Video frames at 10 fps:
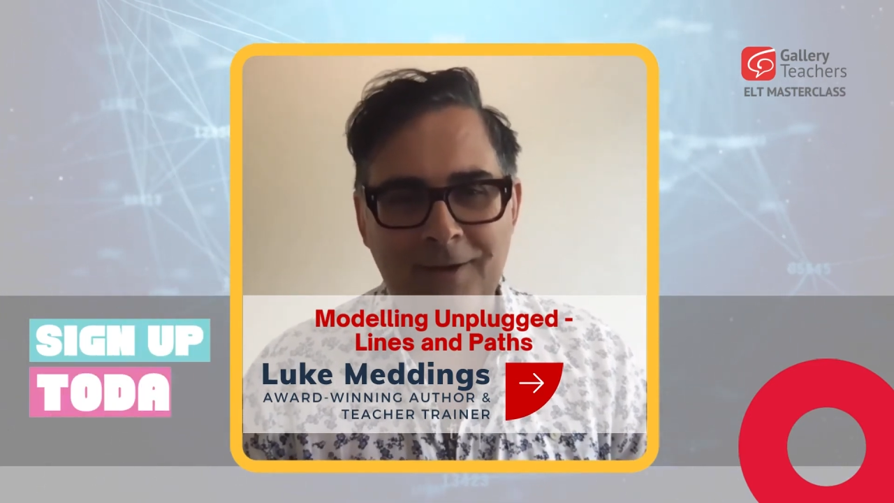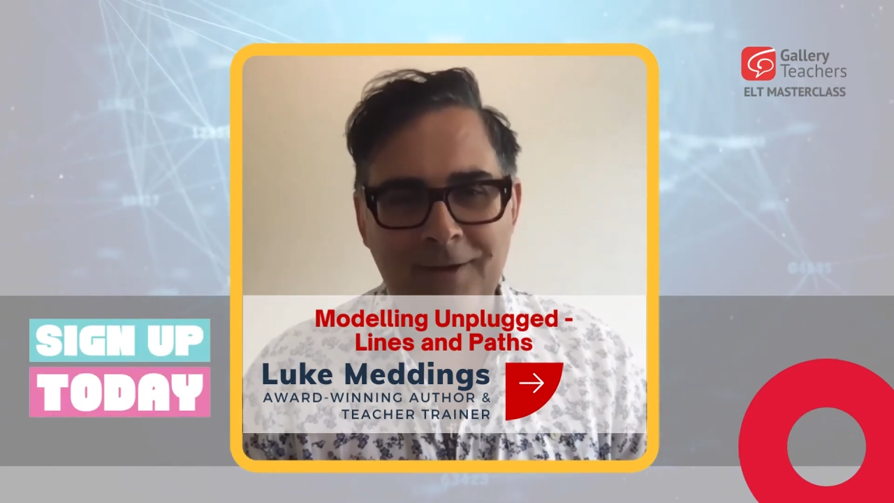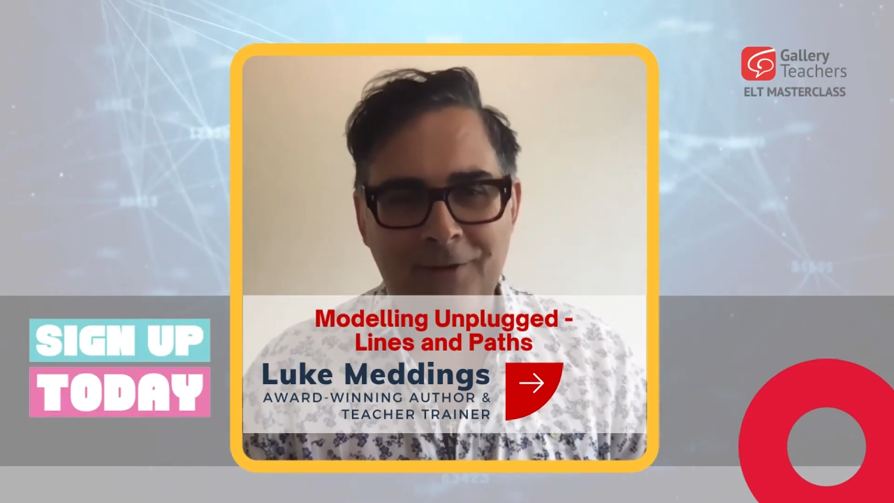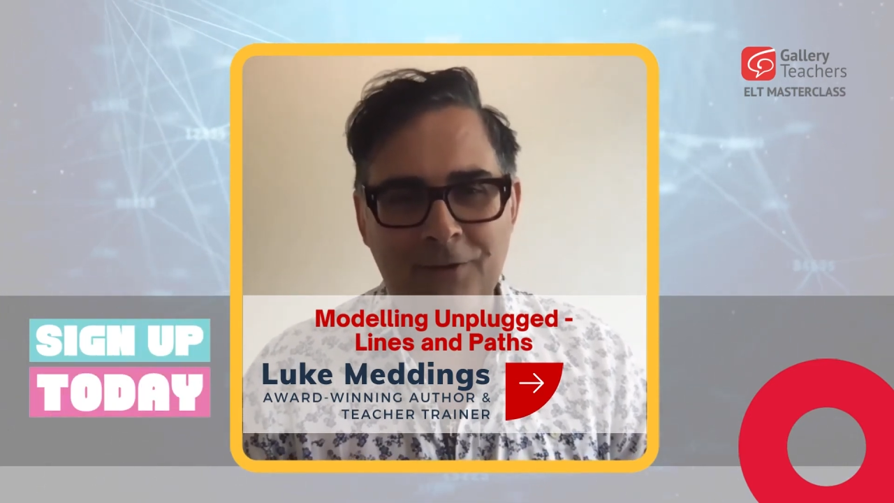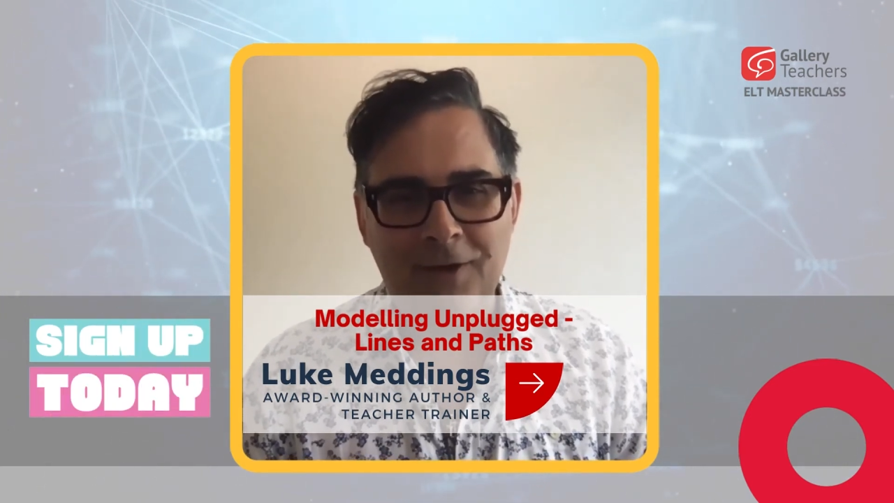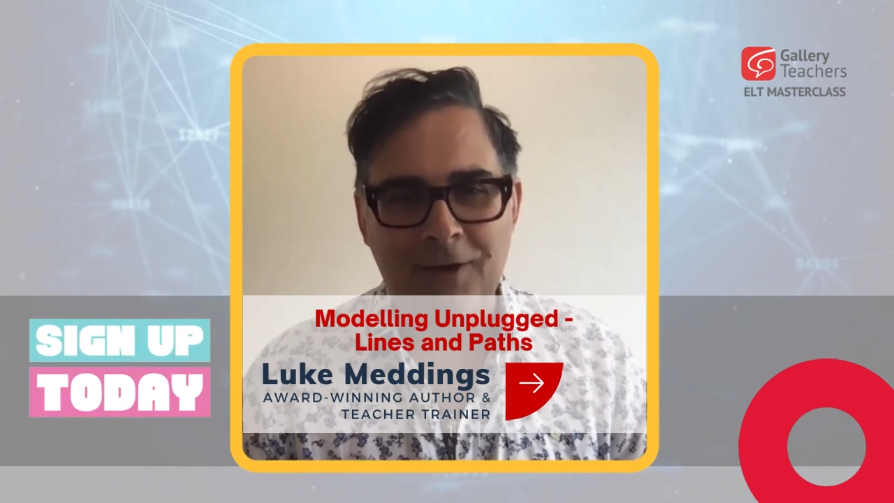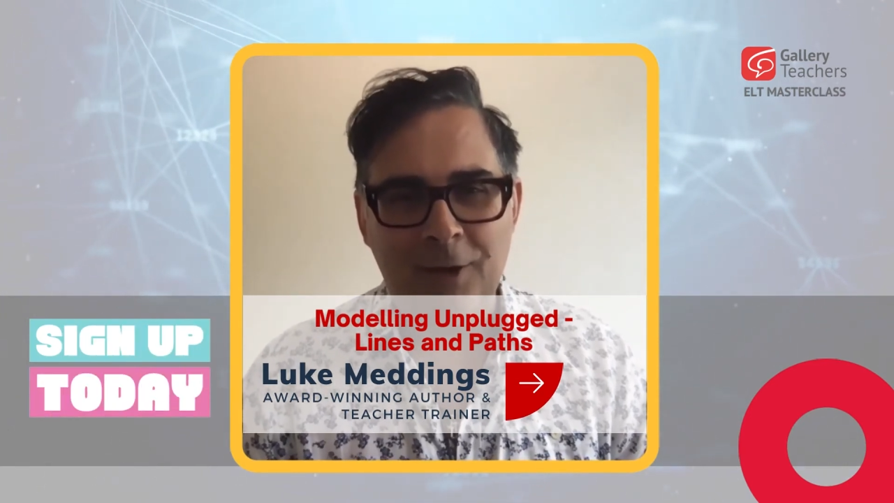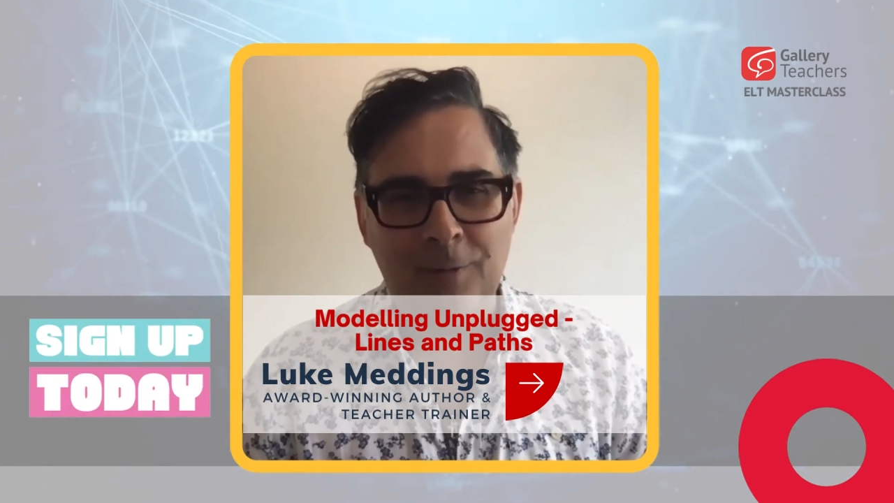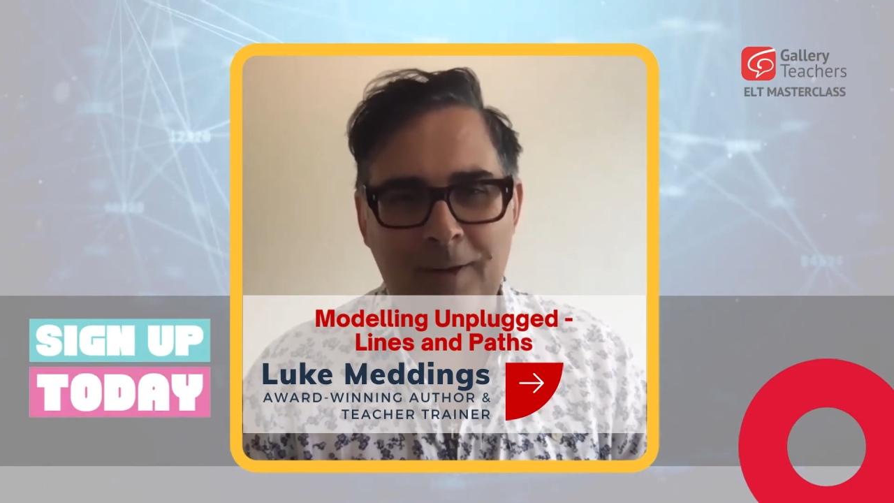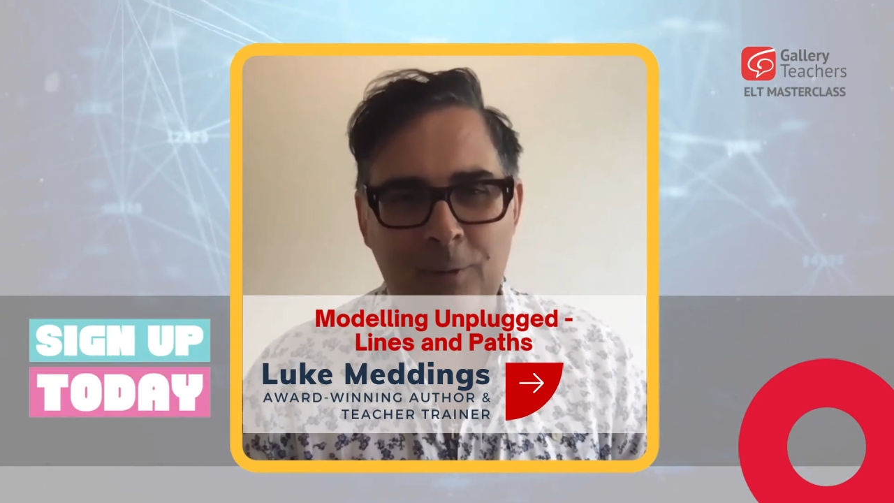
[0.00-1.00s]
and thinking
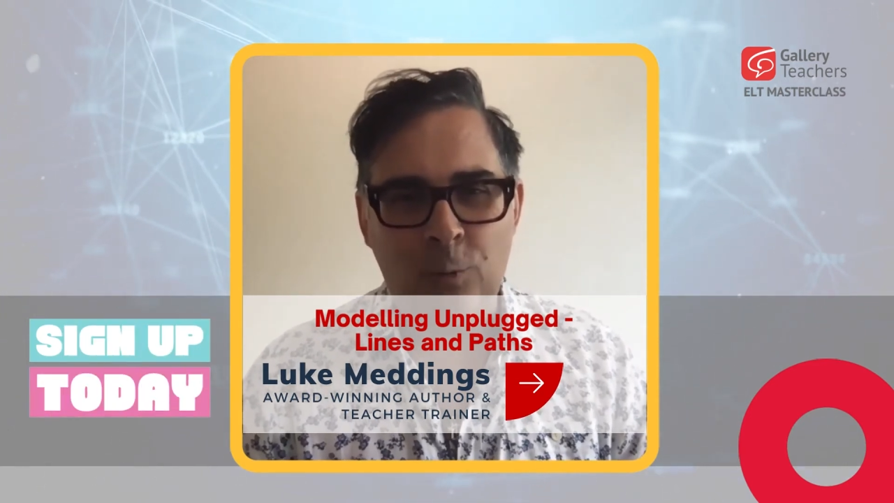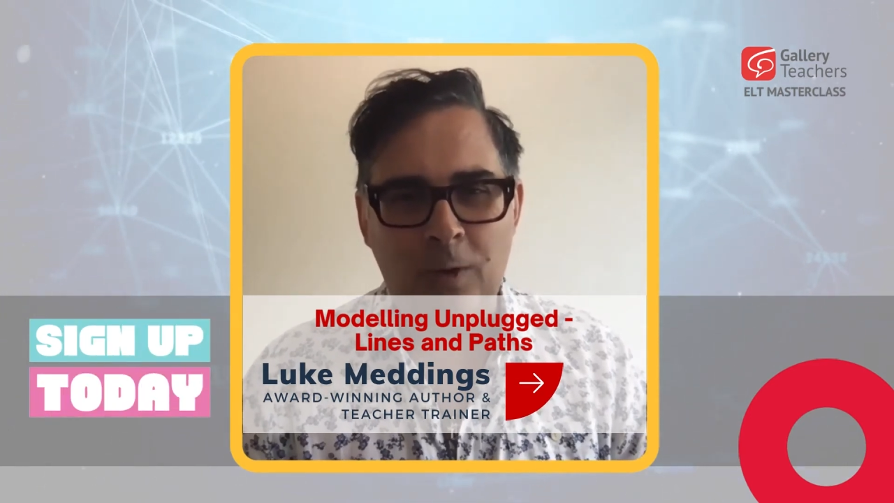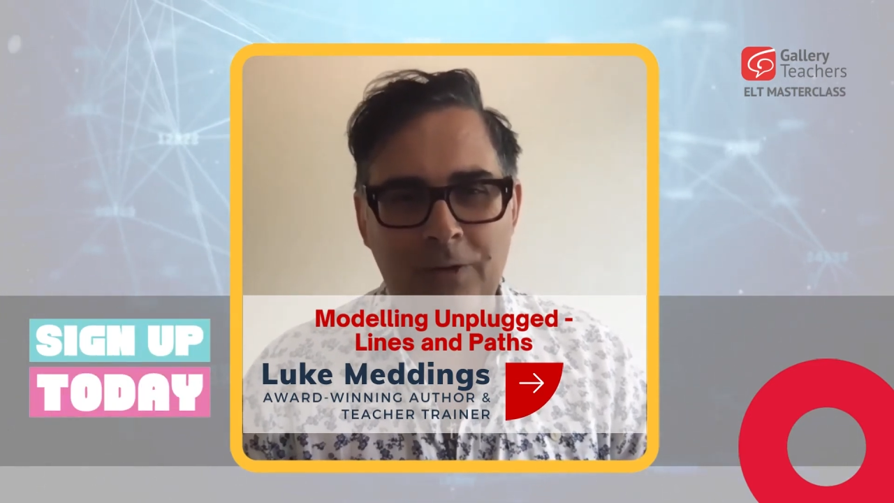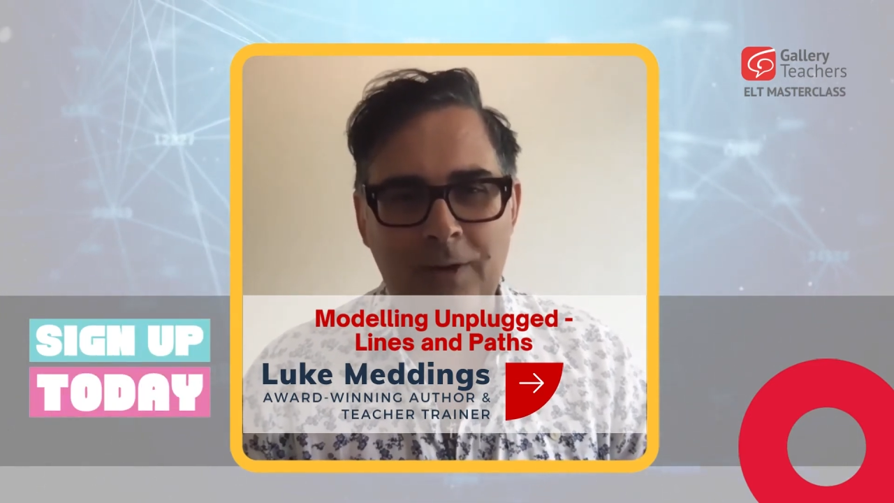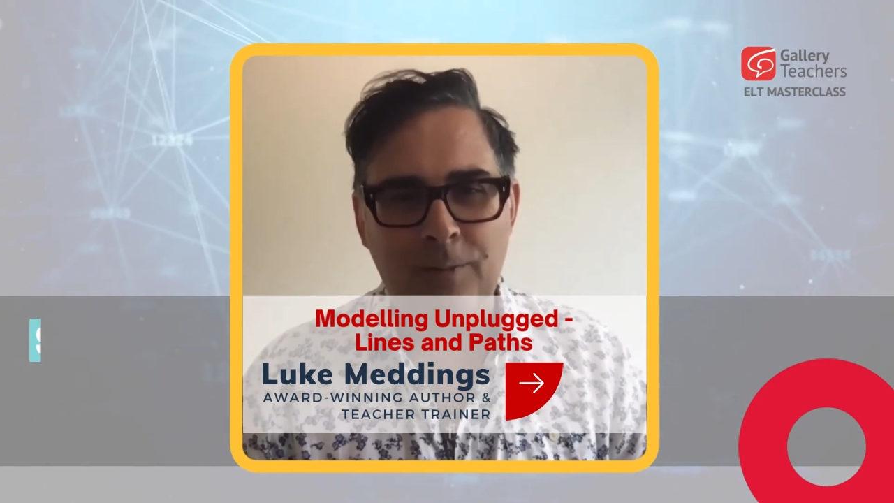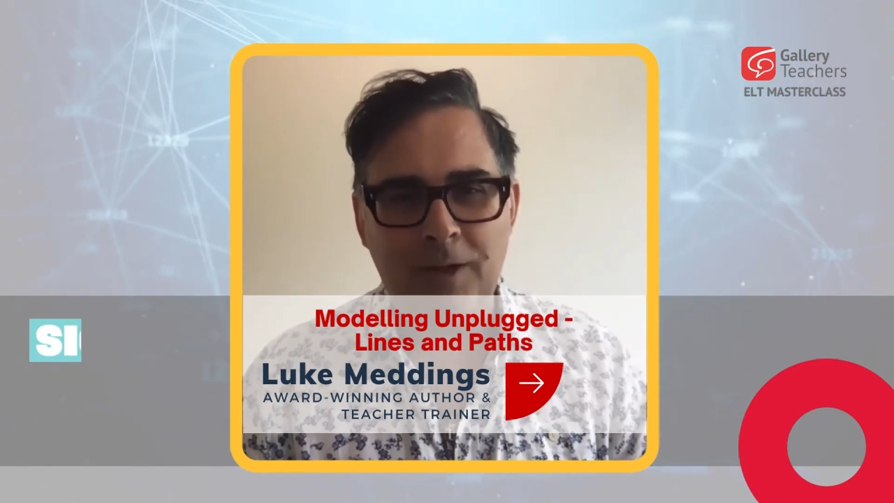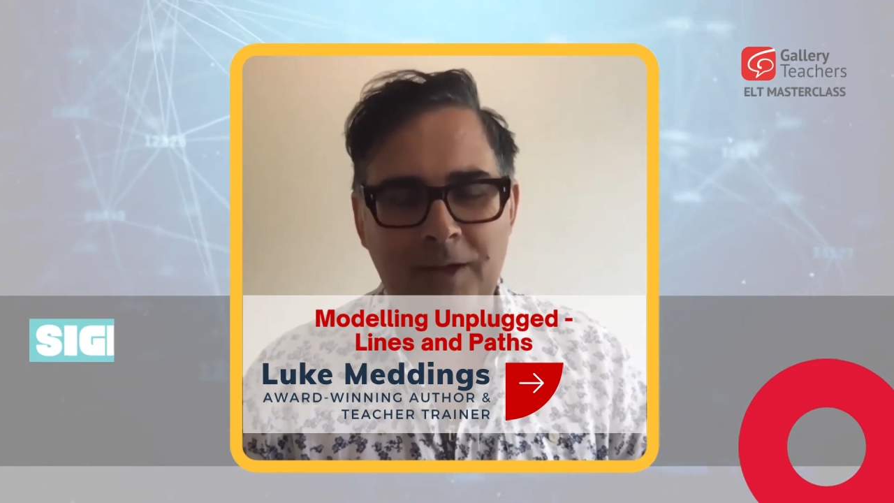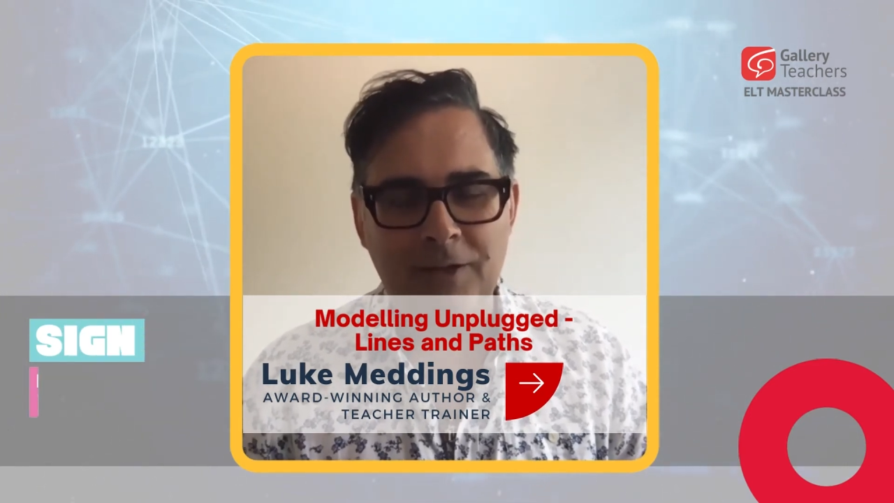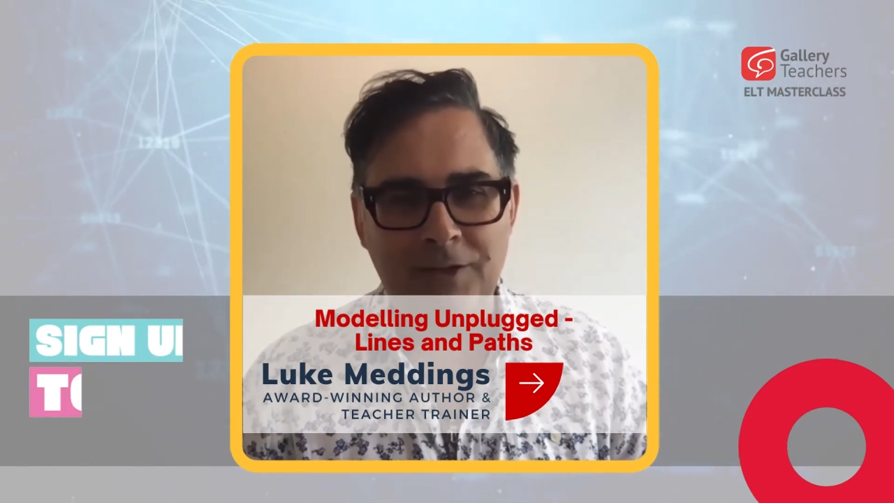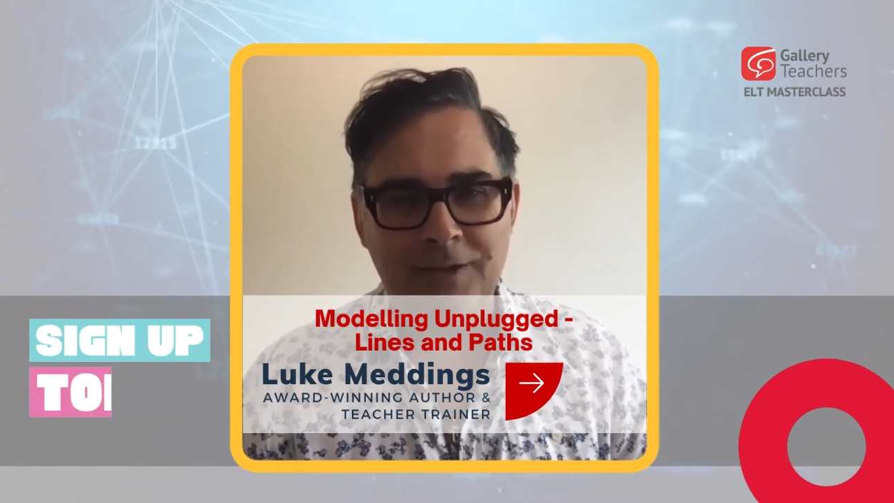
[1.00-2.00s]
about what the
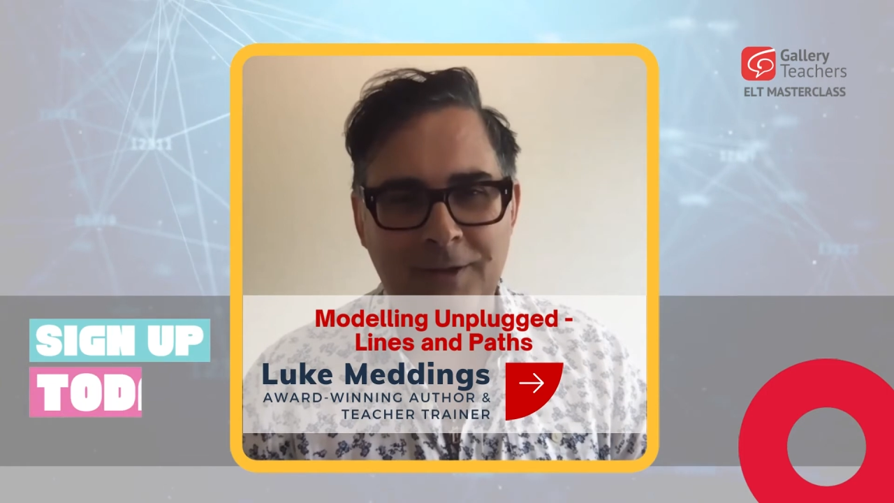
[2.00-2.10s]
implications